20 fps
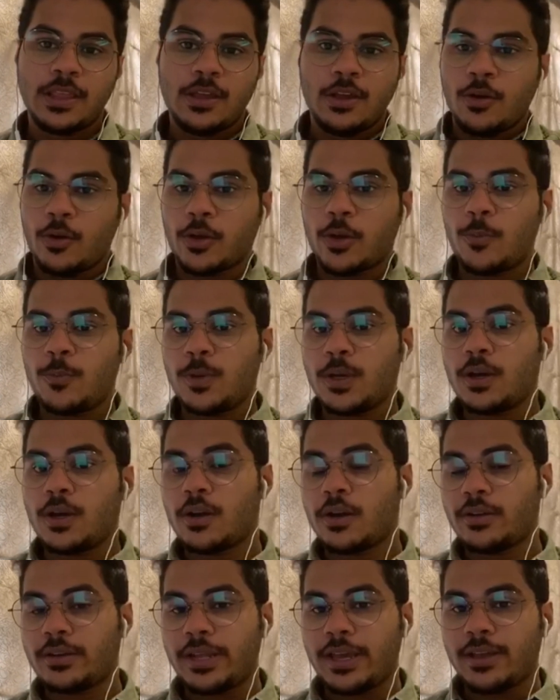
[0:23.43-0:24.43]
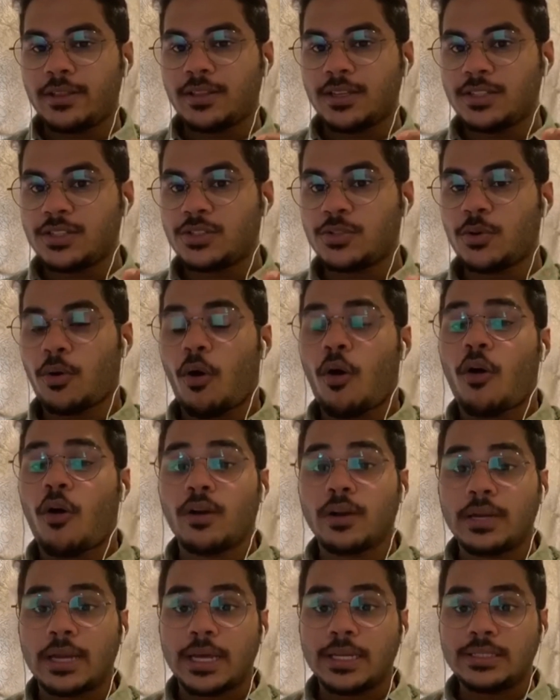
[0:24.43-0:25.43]
Okay, we're gonna take this to
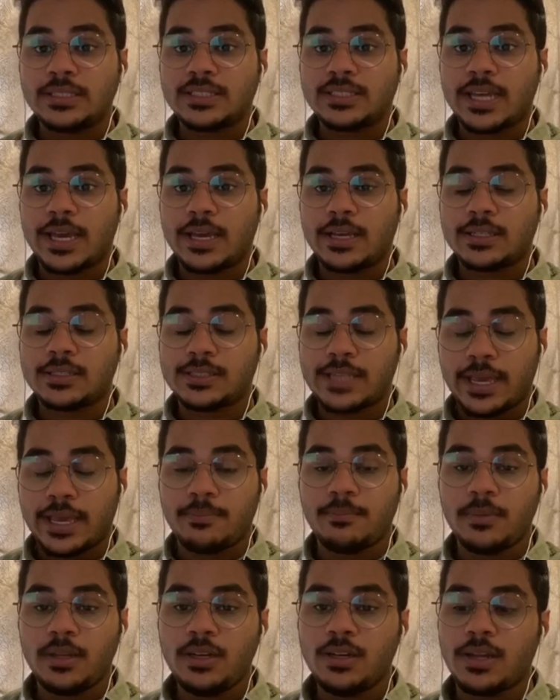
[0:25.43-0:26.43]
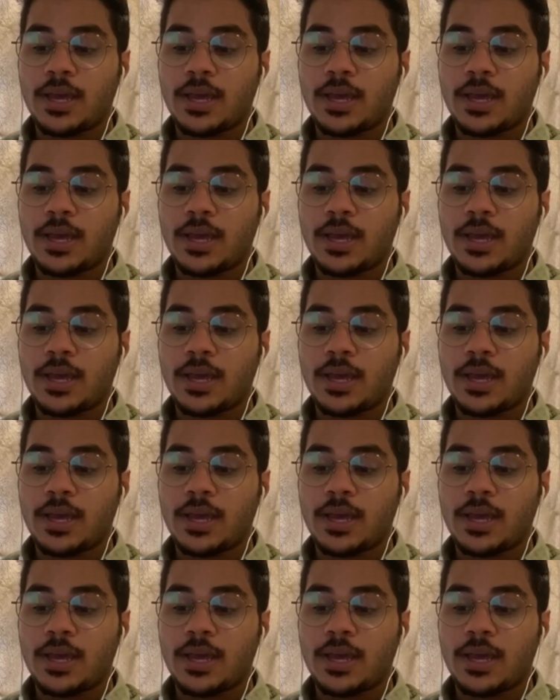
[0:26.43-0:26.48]
online segment